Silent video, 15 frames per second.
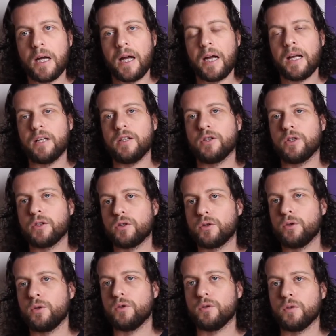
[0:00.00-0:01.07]
and
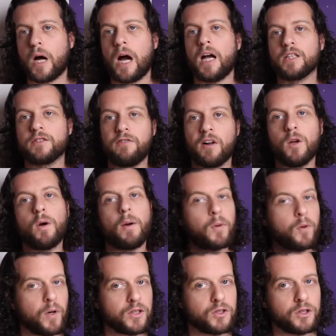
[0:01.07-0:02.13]
to ask
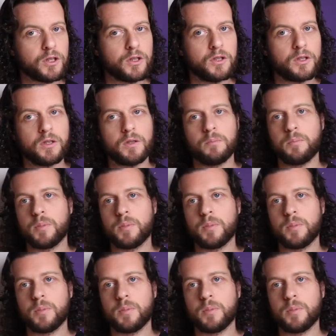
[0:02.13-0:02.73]
follow-up questions,